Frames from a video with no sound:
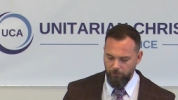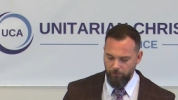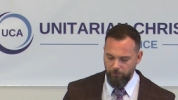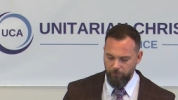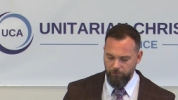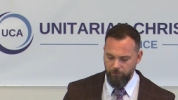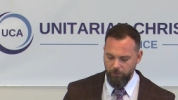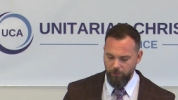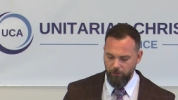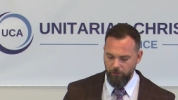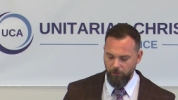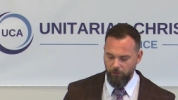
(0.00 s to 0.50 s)

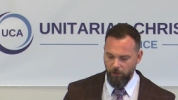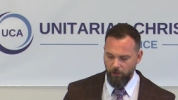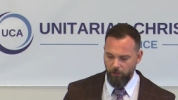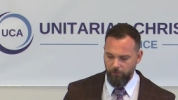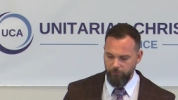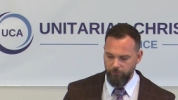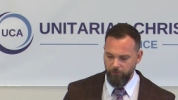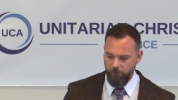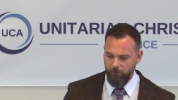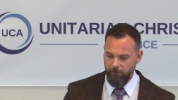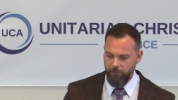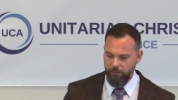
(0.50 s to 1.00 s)
there,
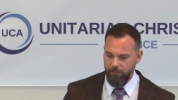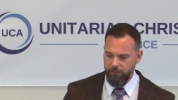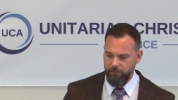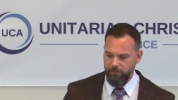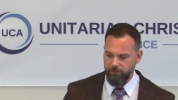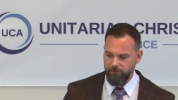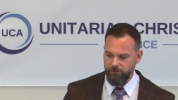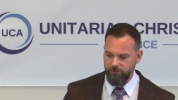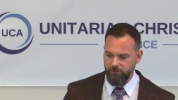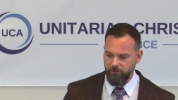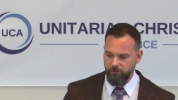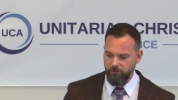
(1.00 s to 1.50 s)
there,
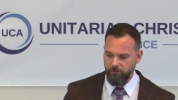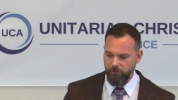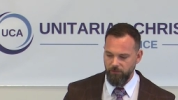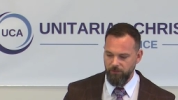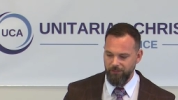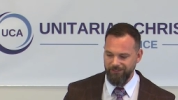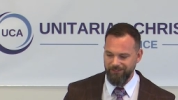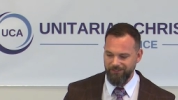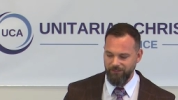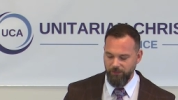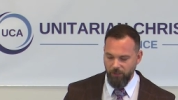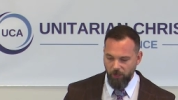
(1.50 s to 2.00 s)
is, there
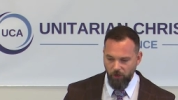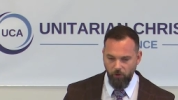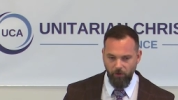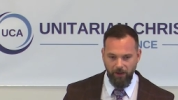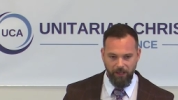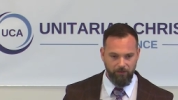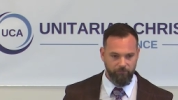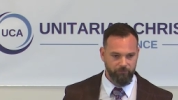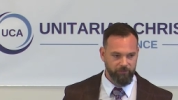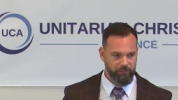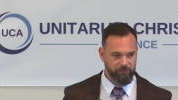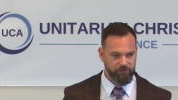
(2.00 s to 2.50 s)
is no
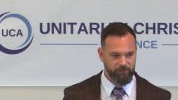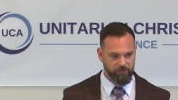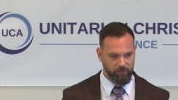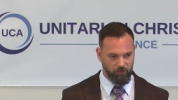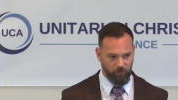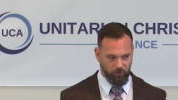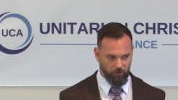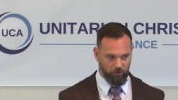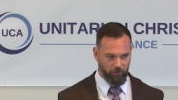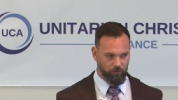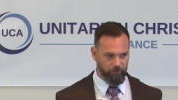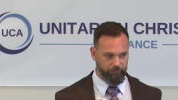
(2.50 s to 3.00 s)
evidence at
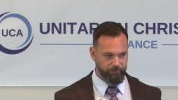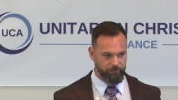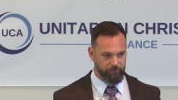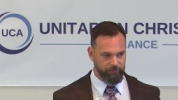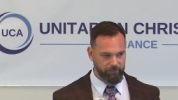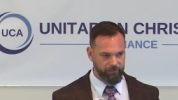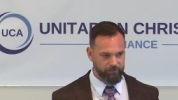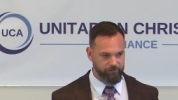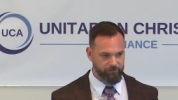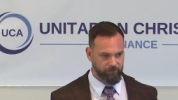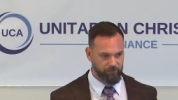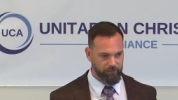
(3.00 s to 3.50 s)
all that
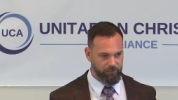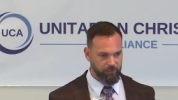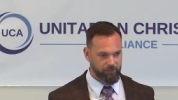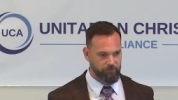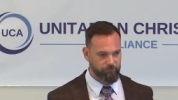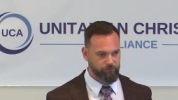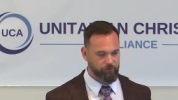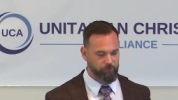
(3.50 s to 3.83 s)
links the key of